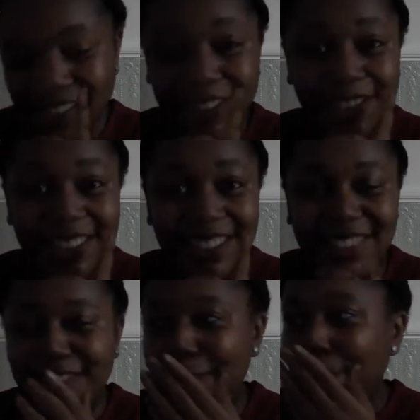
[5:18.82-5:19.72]
on a side
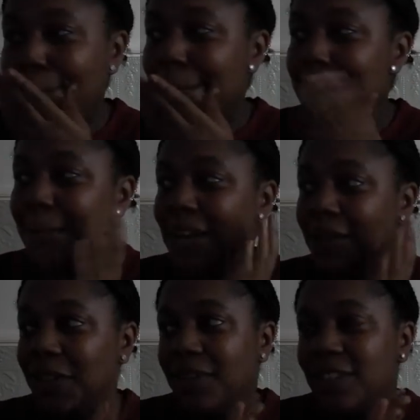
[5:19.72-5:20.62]
note,
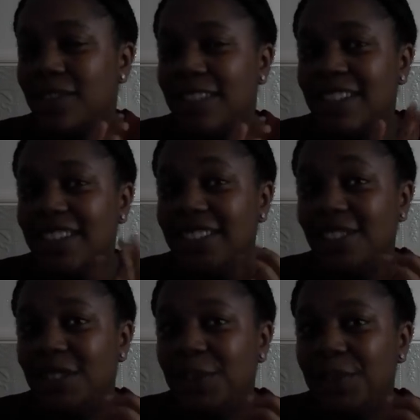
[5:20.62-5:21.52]
when I first tried it, I did try it